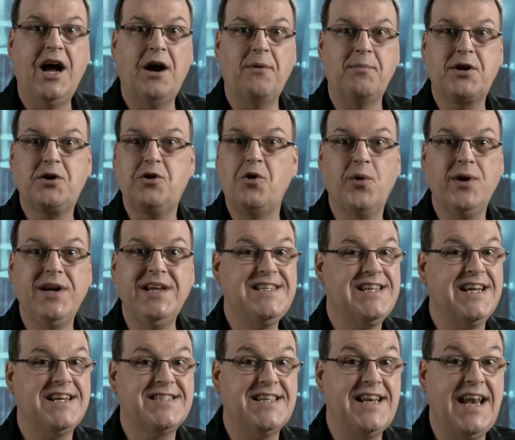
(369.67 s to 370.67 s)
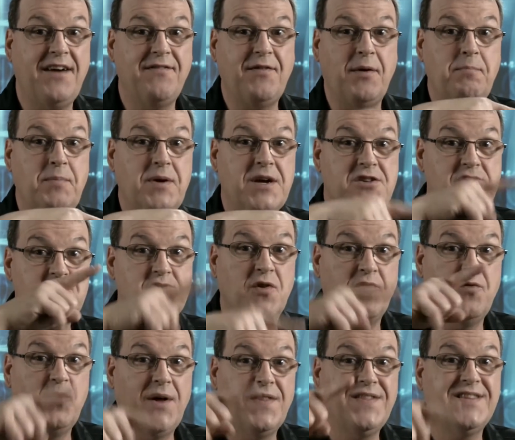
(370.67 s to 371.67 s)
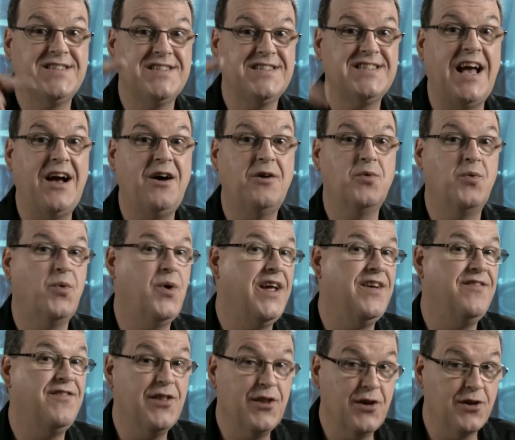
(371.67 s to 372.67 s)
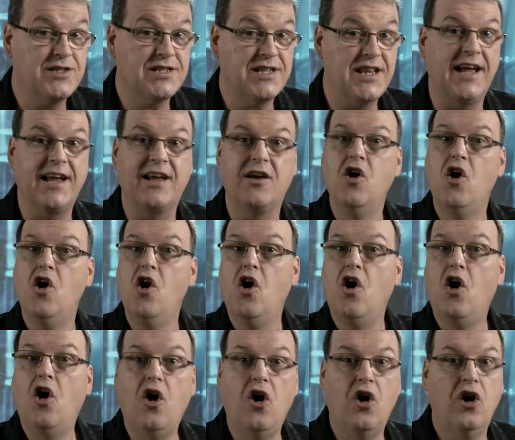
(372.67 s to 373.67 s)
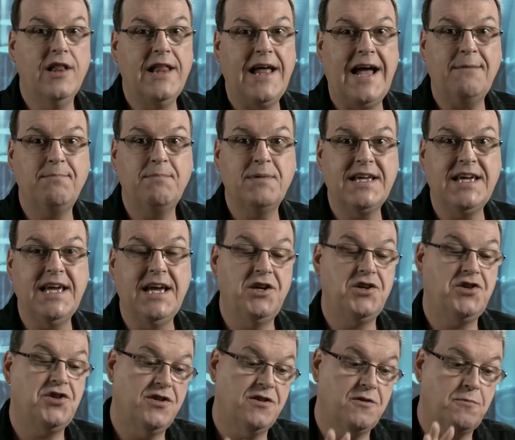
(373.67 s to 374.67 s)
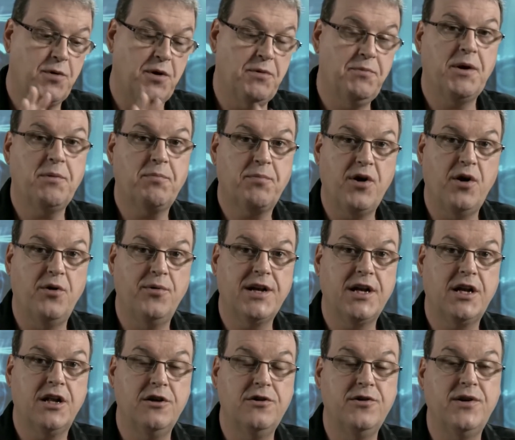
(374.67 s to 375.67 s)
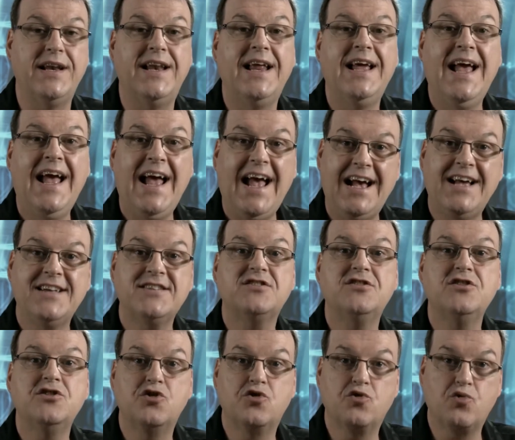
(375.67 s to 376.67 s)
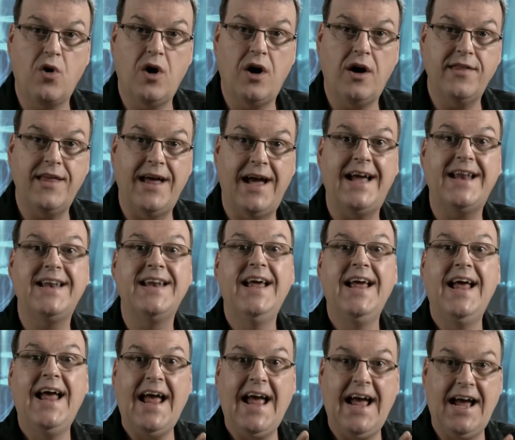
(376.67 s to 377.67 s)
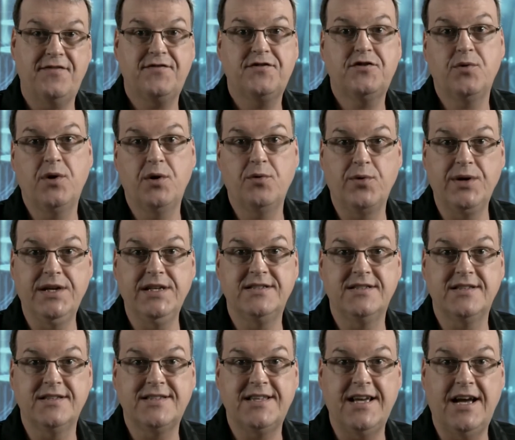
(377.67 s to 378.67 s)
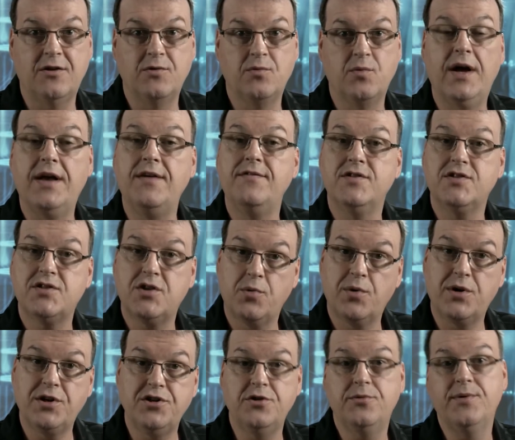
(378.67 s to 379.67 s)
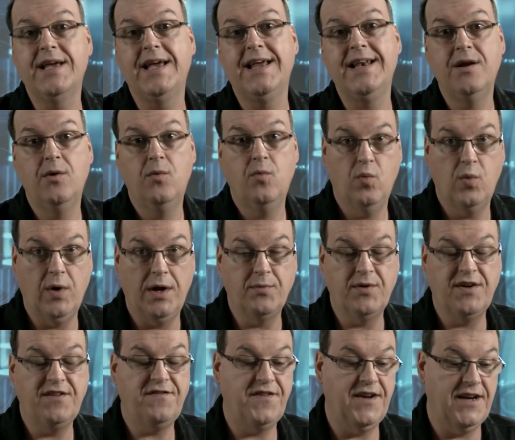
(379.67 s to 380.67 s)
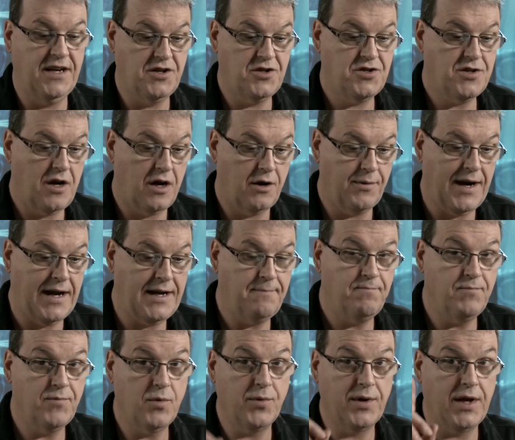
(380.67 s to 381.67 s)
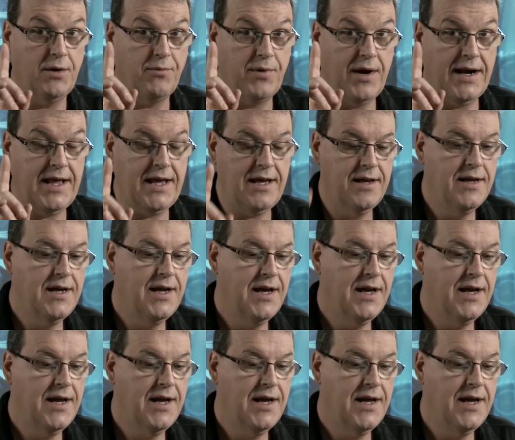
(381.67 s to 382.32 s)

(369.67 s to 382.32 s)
A recording doesn't have a picture of what the sound wave looks like. All applications, Premiere Pro included, has to draw that after it reads the sound wave. So we're doing it when we finish. All right, we get ready.